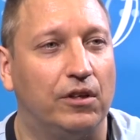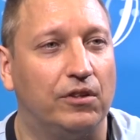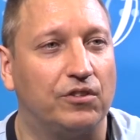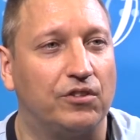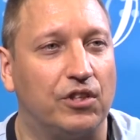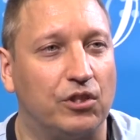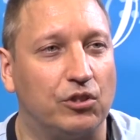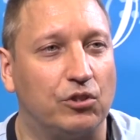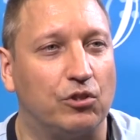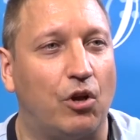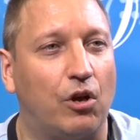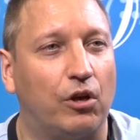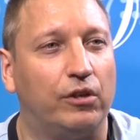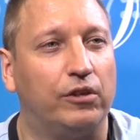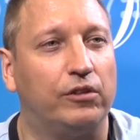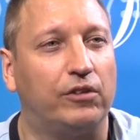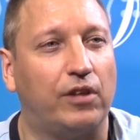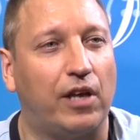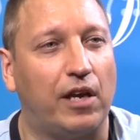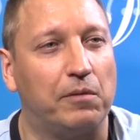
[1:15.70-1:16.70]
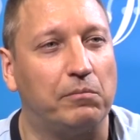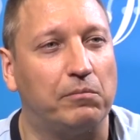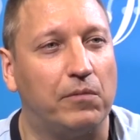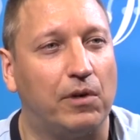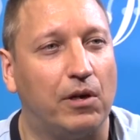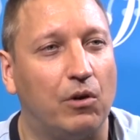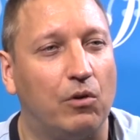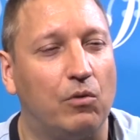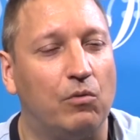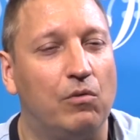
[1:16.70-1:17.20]
since longer time
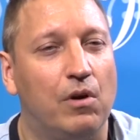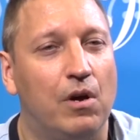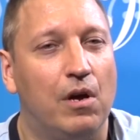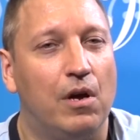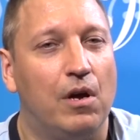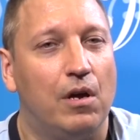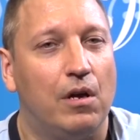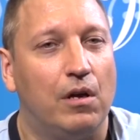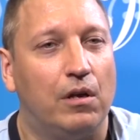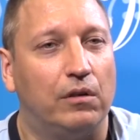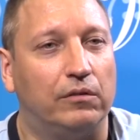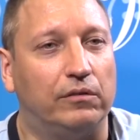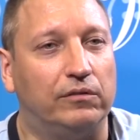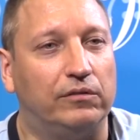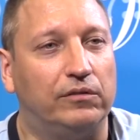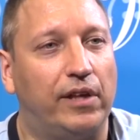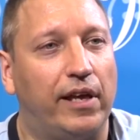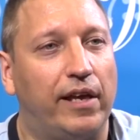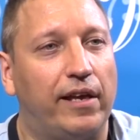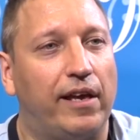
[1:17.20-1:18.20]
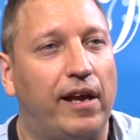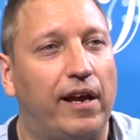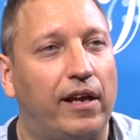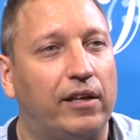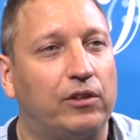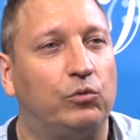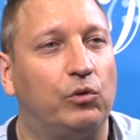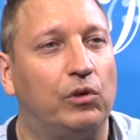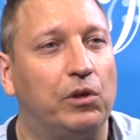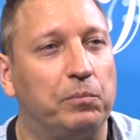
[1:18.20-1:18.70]
ago, they are
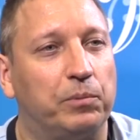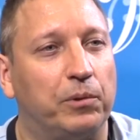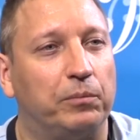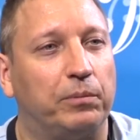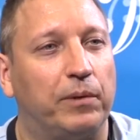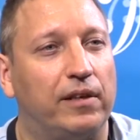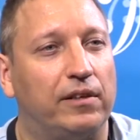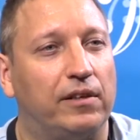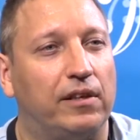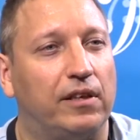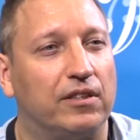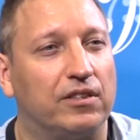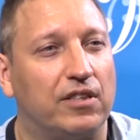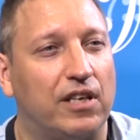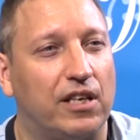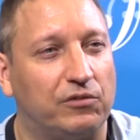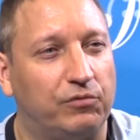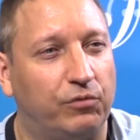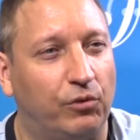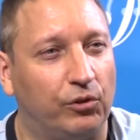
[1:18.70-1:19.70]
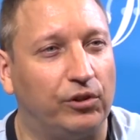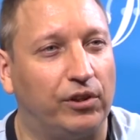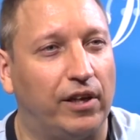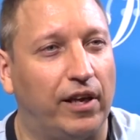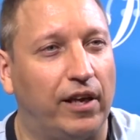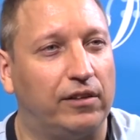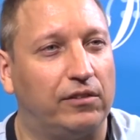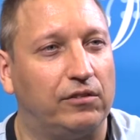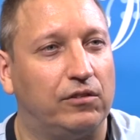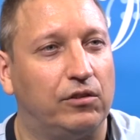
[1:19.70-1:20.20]
actually providing
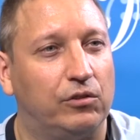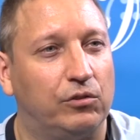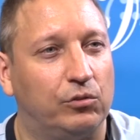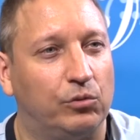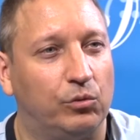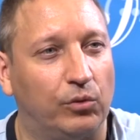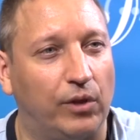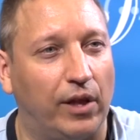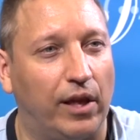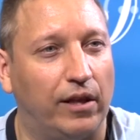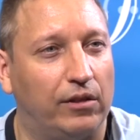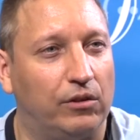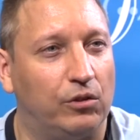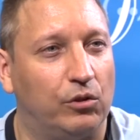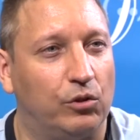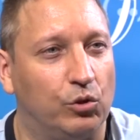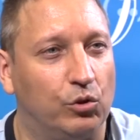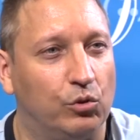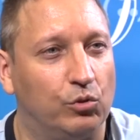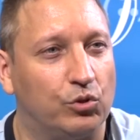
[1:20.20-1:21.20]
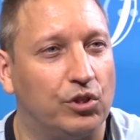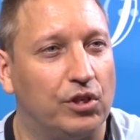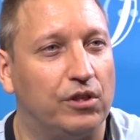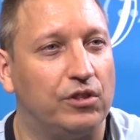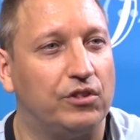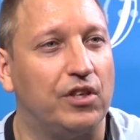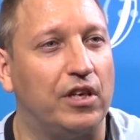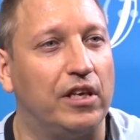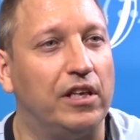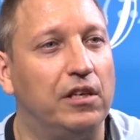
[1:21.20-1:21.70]
/48 to the end
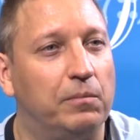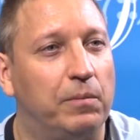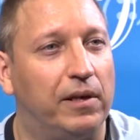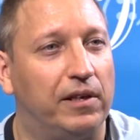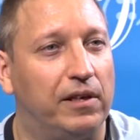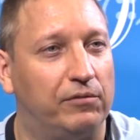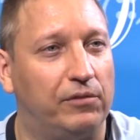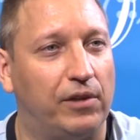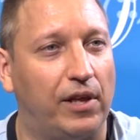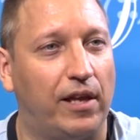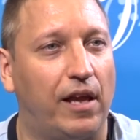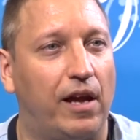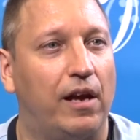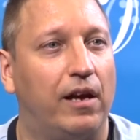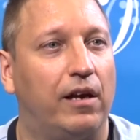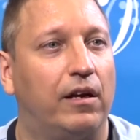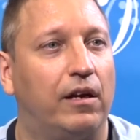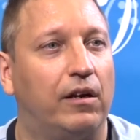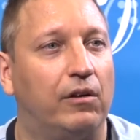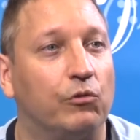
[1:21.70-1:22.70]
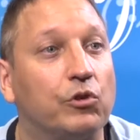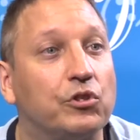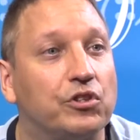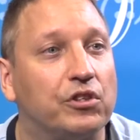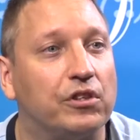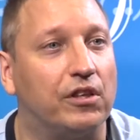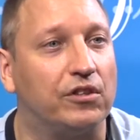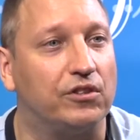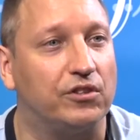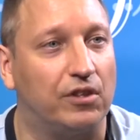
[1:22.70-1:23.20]
users, even if they are
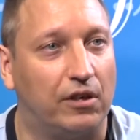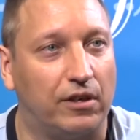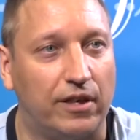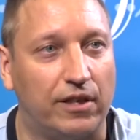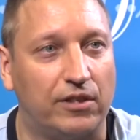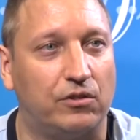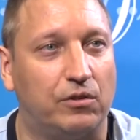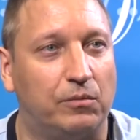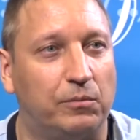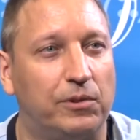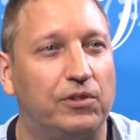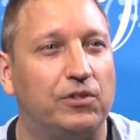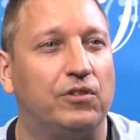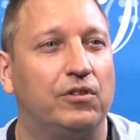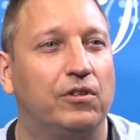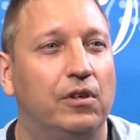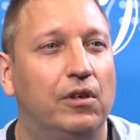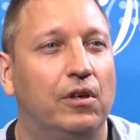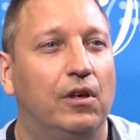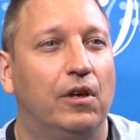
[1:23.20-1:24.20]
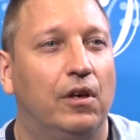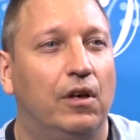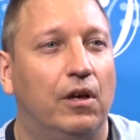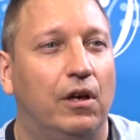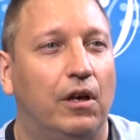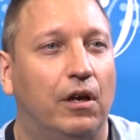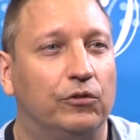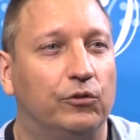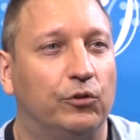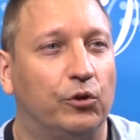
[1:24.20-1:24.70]
residential customers.
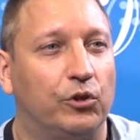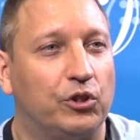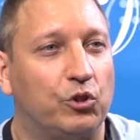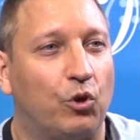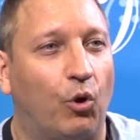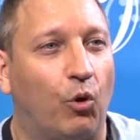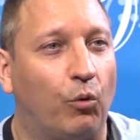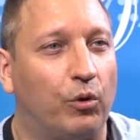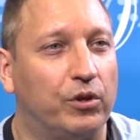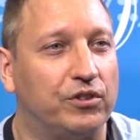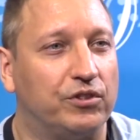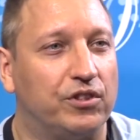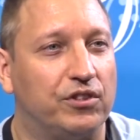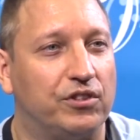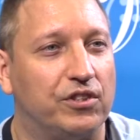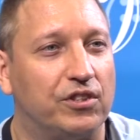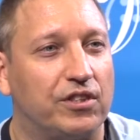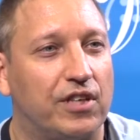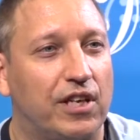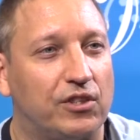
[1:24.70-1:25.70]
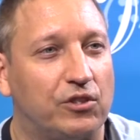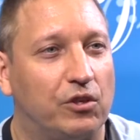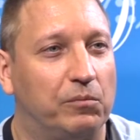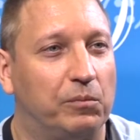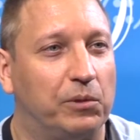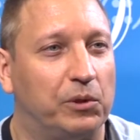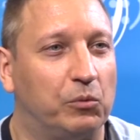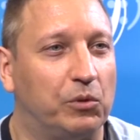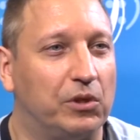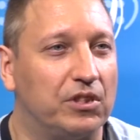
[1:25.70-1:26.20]
There is always this
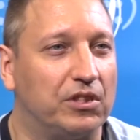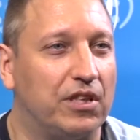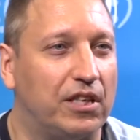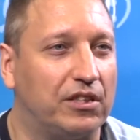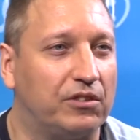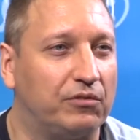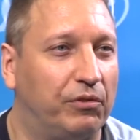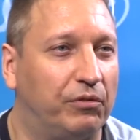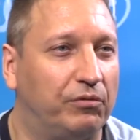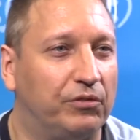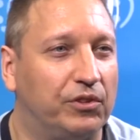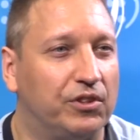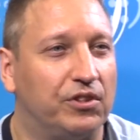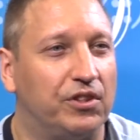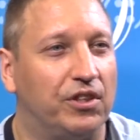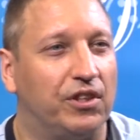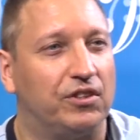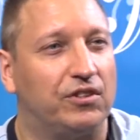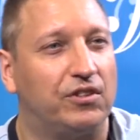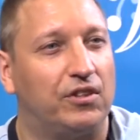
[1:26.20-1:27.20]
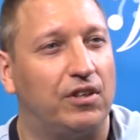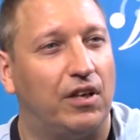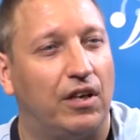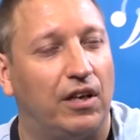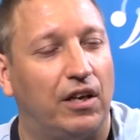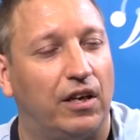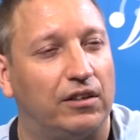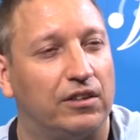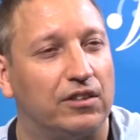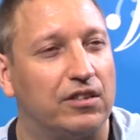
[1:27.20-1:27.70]
discussion between /56
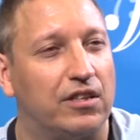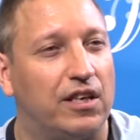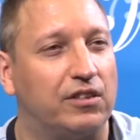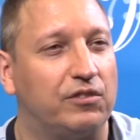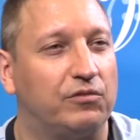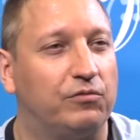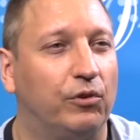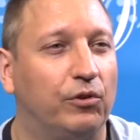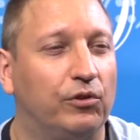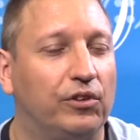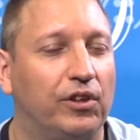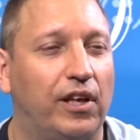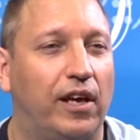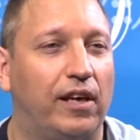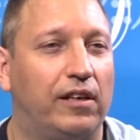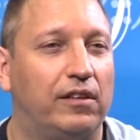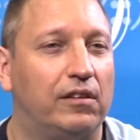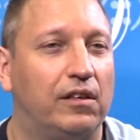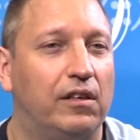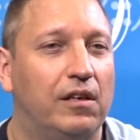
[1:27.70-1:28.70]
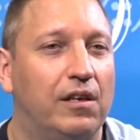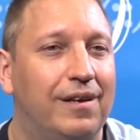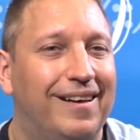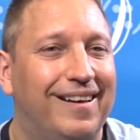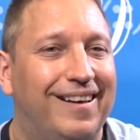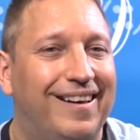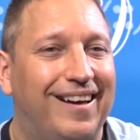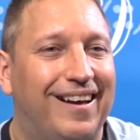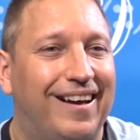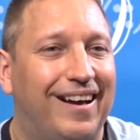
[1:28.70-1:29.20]
and /48,
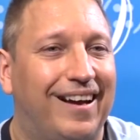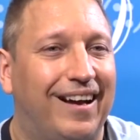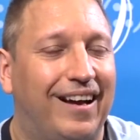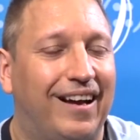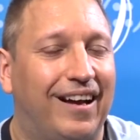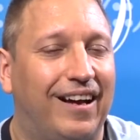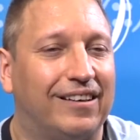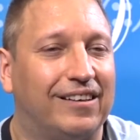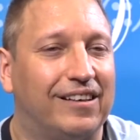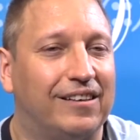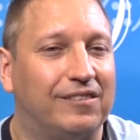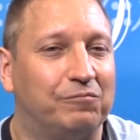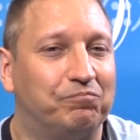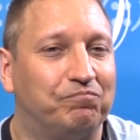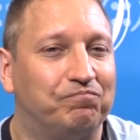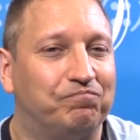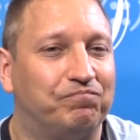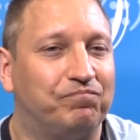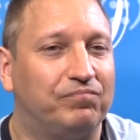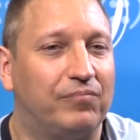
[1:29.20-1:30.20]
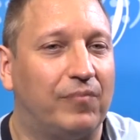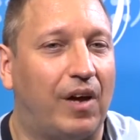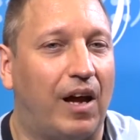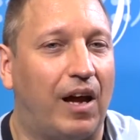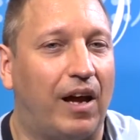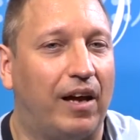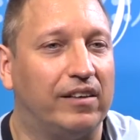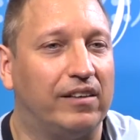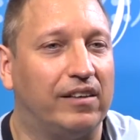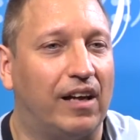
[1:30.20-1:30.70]
and
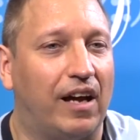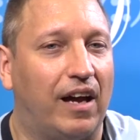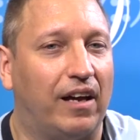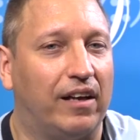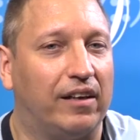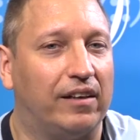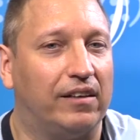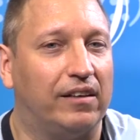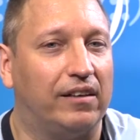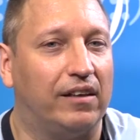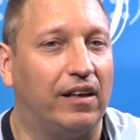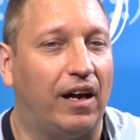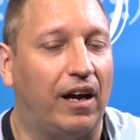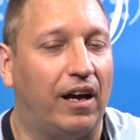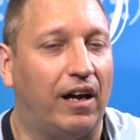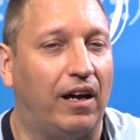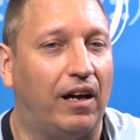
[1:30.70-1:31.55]
I